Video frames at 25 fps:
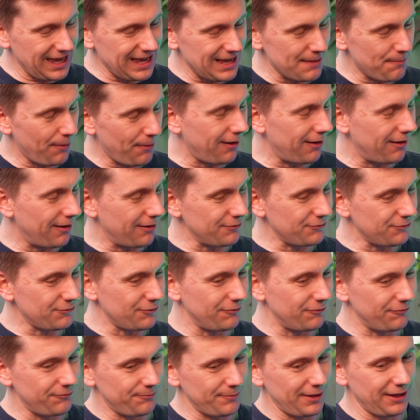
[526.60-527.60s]
parts
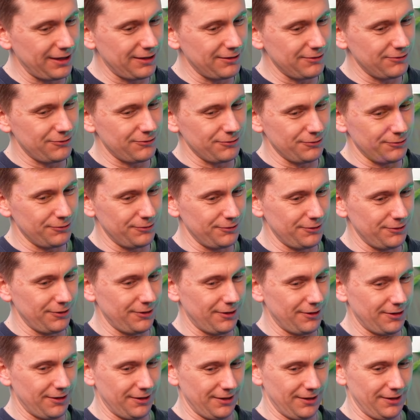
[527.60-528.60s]
of making sure
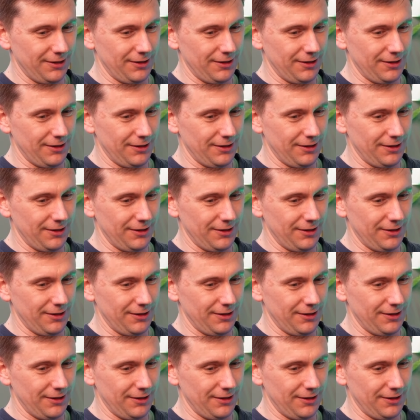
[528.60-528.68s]
that